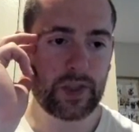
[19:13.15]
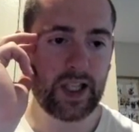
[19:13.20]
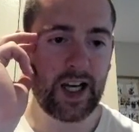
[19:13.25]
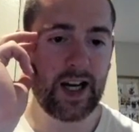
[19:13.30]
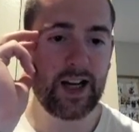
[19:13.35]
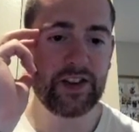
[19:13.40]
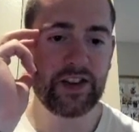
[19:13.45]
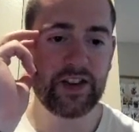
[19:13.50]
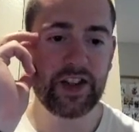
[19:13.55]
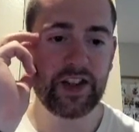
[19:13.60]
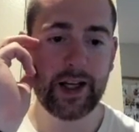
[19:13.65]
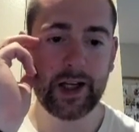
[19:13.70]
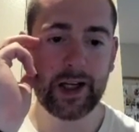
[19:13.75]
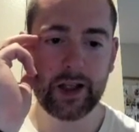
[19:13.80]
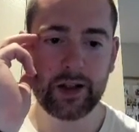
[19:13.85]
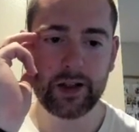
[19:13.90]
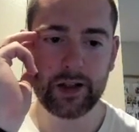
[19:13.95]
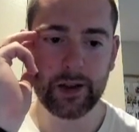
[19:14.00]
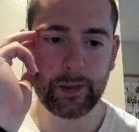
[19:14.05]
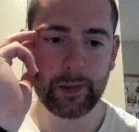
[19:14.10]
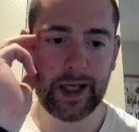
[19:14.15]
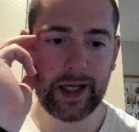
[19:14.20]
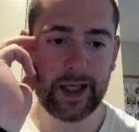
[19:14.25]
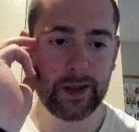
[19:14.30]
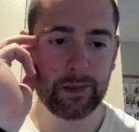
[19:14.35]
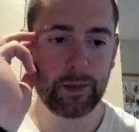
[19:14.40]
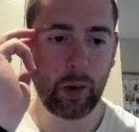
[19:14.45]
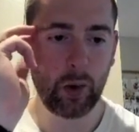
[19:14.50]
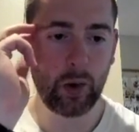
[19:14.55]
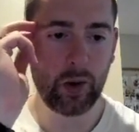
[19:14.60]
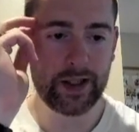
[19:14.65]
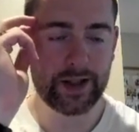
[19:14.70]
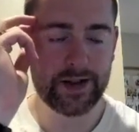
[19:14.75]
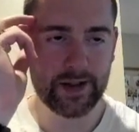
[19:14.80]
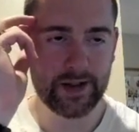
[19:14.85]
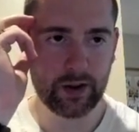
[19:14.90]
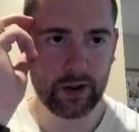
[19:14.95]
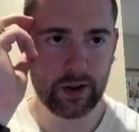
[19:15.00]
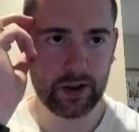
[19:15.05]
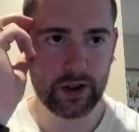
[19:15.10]
I think the pain
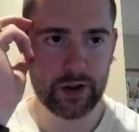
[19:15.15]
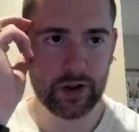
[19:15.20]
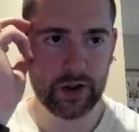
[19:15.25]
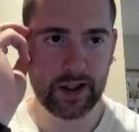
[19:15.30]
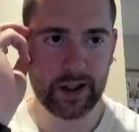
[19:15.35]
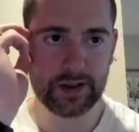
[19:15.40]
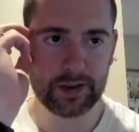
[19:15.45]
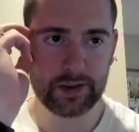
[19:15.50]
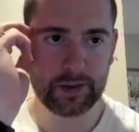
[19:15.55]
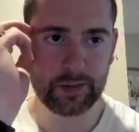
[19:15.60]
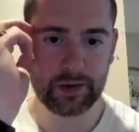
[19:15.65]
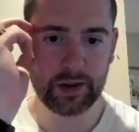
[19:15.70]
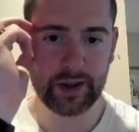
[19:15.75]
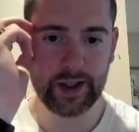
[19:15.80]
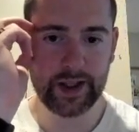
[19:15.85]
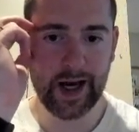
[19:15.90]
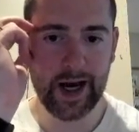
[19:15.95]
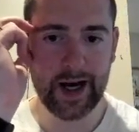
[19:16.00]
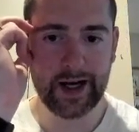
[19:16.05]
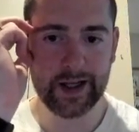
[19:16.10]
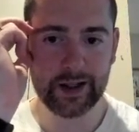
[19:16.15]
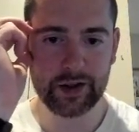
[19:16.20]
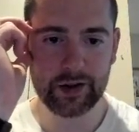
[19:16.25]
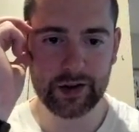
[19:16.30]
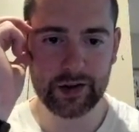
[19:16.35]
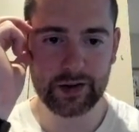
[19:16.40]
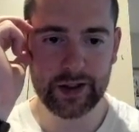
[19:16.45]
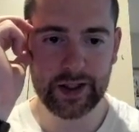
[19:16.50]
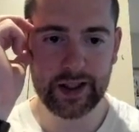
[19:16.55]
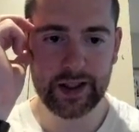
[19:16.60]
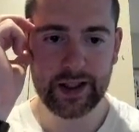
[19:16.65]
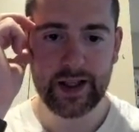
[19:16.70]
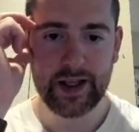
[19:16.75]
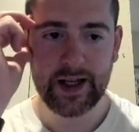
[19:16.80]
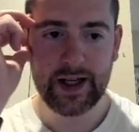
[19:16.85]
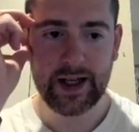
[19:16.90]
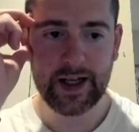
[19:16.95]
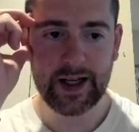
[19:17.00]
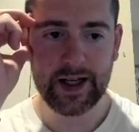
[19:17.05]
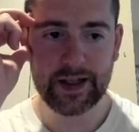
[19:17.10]
points are addressed pretty accurately.
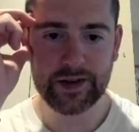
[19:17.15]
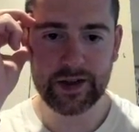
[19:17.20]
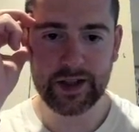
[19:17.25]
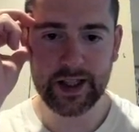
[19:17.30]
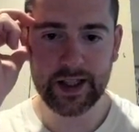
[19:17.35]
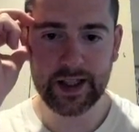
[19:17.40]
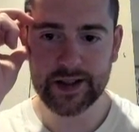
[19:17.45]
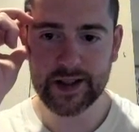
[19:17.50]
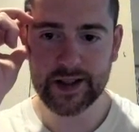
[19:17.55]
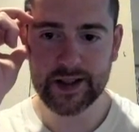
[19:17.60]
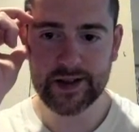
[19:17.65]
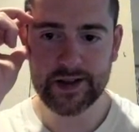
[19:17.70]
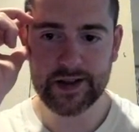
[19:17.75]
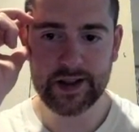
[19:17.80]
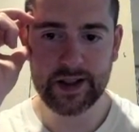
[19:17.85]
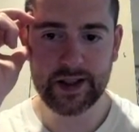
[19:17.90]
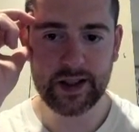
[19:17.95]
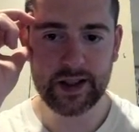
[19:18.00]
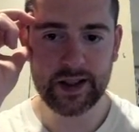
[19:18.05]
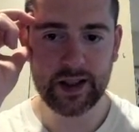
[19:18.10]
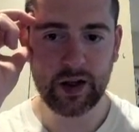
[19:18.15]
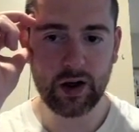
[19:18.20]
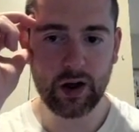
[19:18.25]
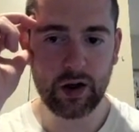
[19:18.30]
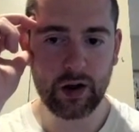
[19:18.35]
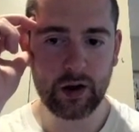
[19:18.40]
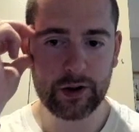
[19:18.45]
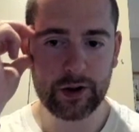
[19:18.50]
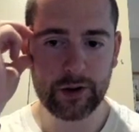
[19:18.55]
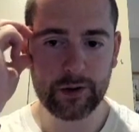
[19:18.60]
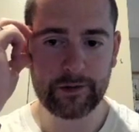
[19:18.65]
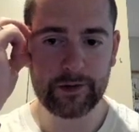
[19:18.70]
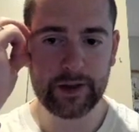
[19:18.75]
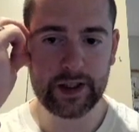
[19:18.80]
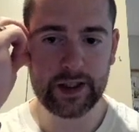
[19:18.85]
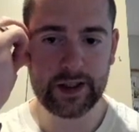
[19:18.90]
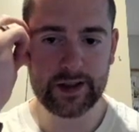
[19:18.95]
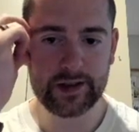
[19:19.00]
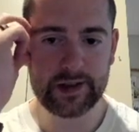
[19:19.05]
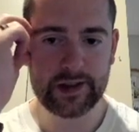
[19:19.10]
As you guys can see, all your
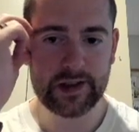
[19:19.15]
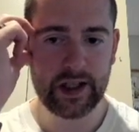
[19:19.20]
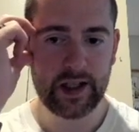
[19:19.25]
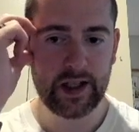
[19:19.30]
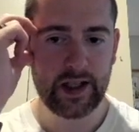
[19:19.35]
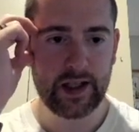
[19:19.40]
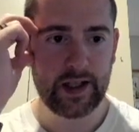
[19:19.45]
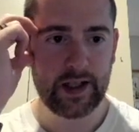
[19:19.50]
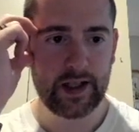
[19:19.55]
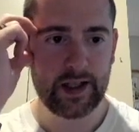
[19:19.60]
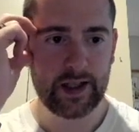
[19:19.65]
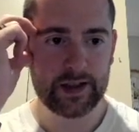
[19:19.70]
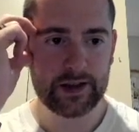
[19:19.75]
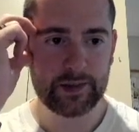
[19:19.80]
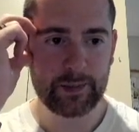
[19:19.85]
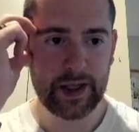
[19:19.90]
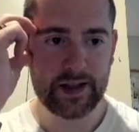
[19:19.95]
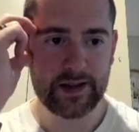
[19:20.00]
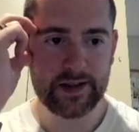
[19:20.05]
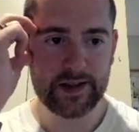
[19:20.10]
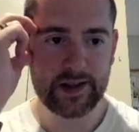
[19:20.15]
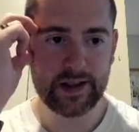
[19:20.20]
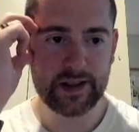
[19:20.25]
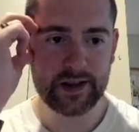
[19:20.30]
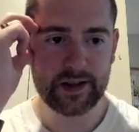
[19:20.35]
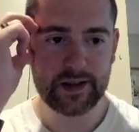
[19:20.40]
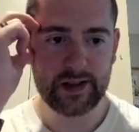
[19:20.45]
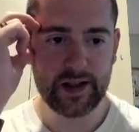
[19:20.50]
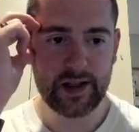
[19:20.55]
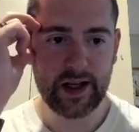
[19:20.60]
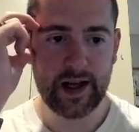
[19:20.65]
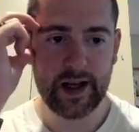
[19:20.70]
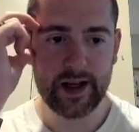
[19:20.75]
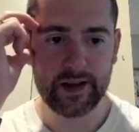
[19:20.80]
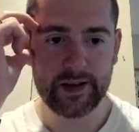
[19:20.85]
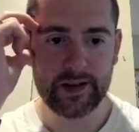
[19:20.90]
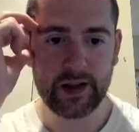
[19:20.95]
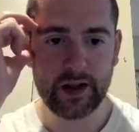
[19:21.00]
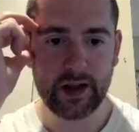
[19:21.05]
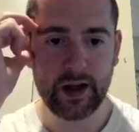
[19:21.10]
fees, expenses,
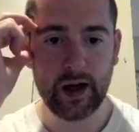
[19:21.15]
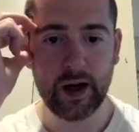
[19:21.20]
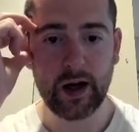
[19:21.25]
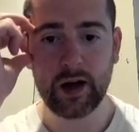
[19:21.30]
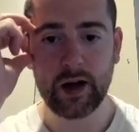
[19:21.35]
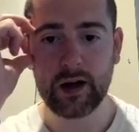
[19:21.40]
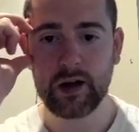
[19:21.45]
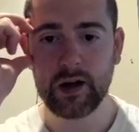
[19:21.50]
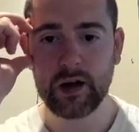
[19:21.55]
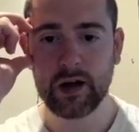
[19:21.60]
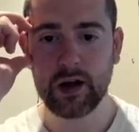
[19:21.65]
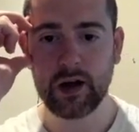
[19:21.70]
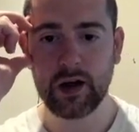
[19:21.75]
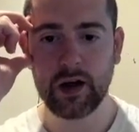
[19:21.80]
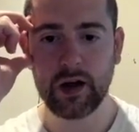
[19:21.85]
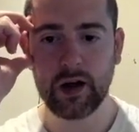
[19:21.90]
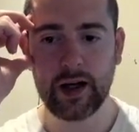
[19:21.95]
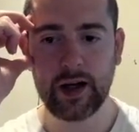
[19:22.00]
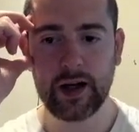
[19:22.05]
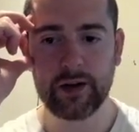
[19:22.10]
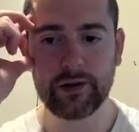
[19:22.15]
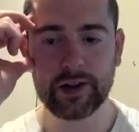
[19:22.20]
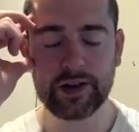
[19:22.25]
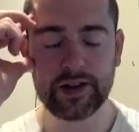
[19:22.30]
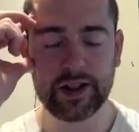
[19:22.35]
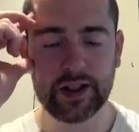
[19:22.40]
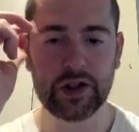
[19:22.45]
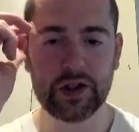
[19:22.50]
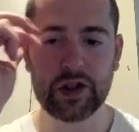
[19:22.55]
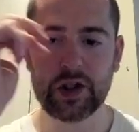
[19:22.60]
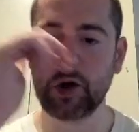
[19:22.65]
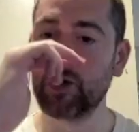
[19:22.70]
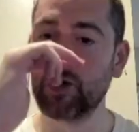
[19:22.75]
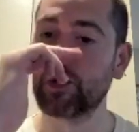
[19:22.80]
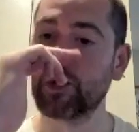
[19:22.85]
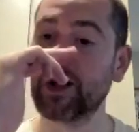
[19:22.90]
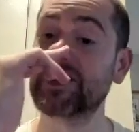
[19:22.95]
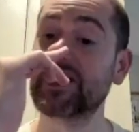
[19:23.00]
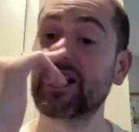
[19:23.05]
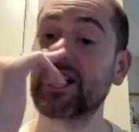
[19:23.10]
and everything is
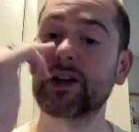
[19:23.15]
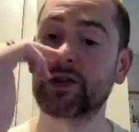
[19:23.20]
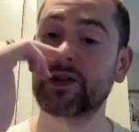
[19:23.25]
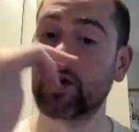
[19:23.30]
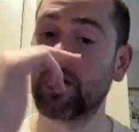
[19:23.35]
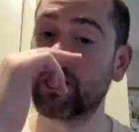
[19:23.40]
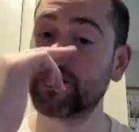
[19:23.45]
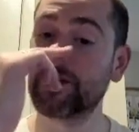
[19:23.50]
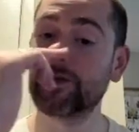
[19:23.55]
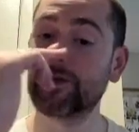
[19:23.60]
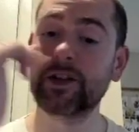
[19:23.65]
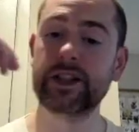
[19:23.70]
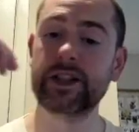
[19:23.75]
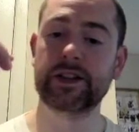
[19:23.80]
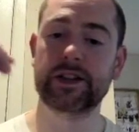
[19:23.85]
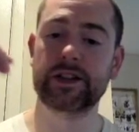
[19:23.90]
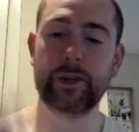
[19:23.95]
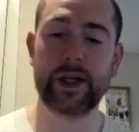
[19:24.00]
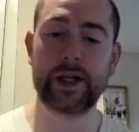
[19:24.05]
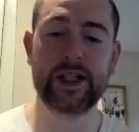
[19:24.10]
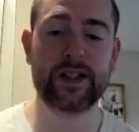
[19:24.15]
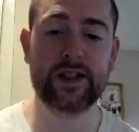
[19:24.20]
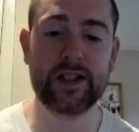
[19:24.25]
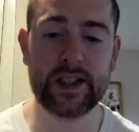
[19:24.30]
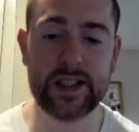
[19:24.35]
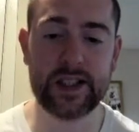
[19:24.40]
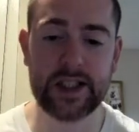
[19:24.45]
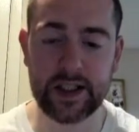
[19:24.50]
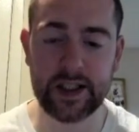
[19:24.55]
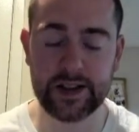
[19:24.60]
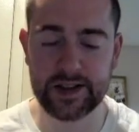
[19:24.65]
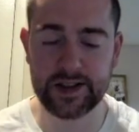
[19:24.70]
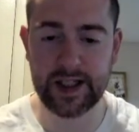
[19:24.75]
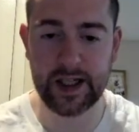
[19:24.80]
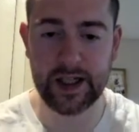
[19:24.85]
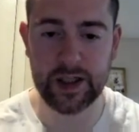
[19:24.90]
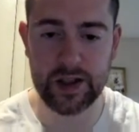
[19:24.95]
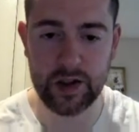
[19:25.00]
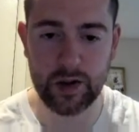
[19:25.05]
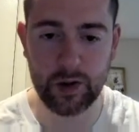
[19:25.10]
shown right there. So all your fees, expenses, and sales
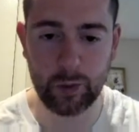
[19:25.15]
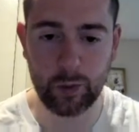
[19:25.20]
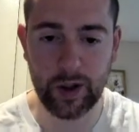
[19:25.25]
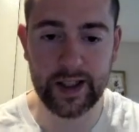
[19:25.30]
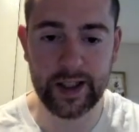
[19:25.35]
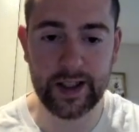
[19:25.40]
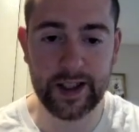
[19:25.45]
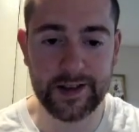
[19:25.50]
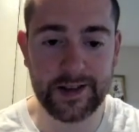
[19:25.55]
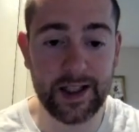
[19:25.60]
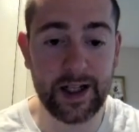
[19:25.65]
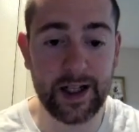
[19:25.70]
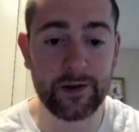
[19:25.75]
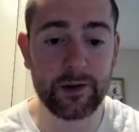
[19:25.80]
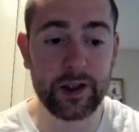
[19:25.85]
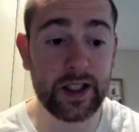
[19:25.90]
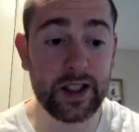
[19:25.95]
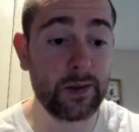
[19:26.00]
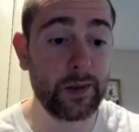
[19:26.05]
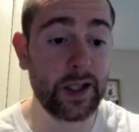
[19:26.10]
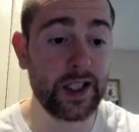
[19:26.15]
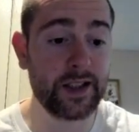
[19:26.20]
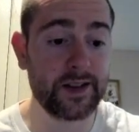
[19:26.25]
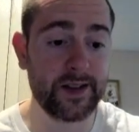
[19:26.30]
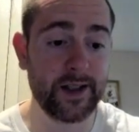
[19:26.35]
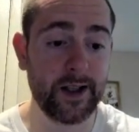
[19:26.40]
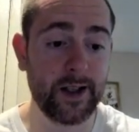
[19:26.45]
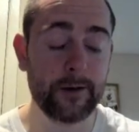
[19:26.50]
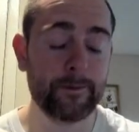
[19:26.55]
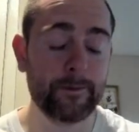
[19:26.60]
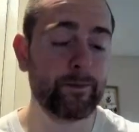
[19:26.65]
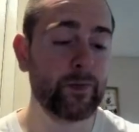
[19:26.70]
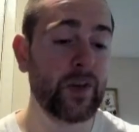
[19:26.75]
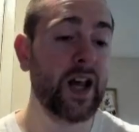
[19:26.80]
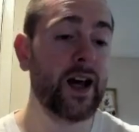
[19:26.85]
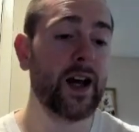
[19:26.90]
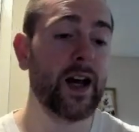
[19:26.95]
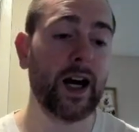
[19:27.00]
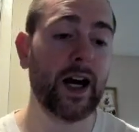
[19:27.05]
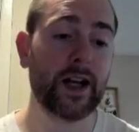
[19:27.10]
tax shown right next to every eBay sale.
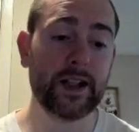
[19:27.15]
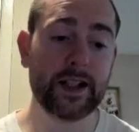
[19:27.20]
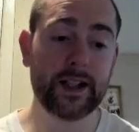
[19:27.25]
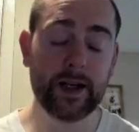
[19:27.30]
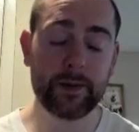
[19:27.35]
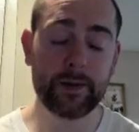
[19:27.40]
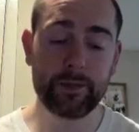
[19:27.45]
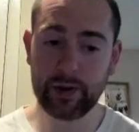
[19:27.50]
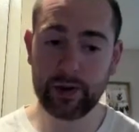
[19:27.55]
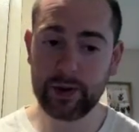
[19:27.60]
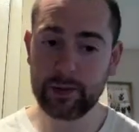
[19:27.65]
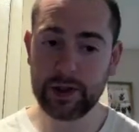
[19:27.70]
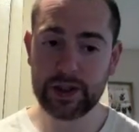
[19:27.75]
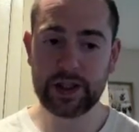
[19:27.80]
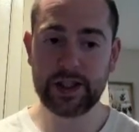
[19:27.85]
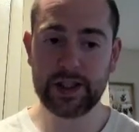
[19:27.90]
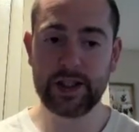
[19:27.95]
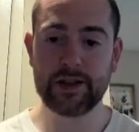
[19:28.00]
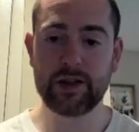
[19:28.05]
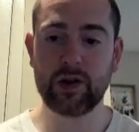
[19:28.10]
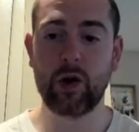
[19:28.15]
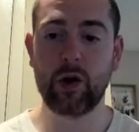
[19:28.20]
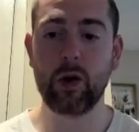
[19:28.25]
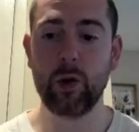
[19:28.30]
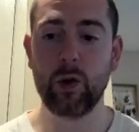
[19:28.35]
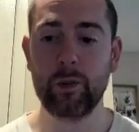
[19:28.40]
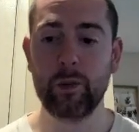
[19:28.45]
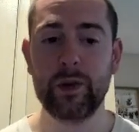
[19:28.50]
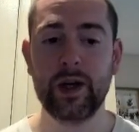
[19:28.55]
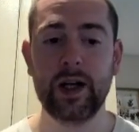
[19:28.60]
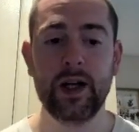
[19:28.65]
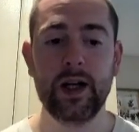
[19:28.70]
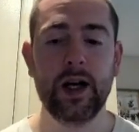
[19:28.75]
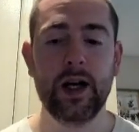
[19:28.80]
I think that pretty much hits home.